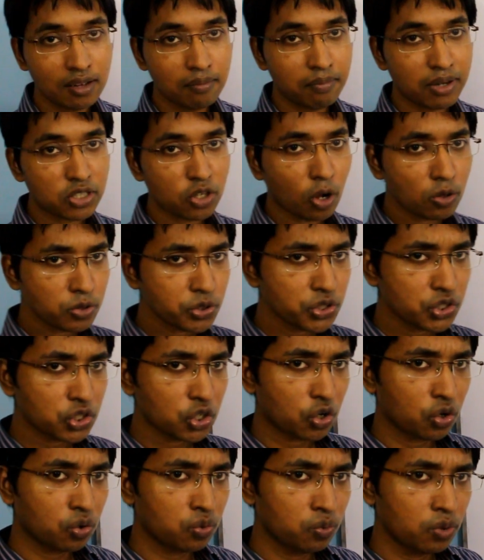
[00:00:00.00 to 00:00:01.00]
But
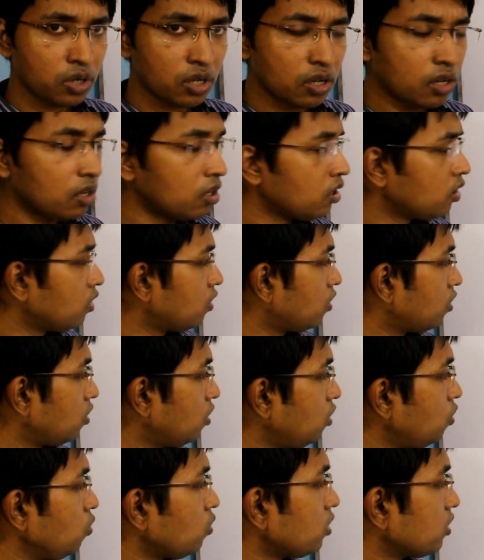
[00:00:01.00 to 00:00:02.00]
also
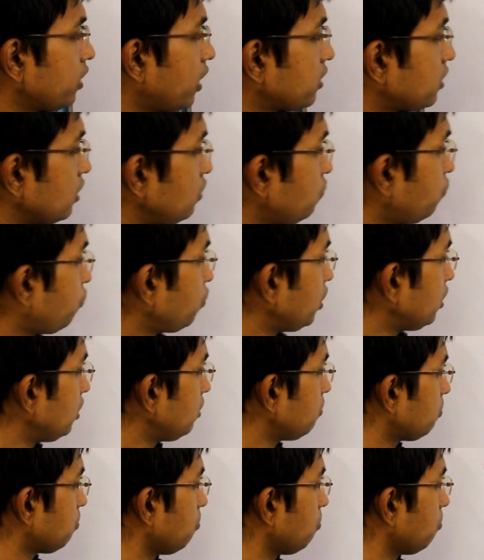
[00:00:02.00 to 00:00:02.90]
look that if we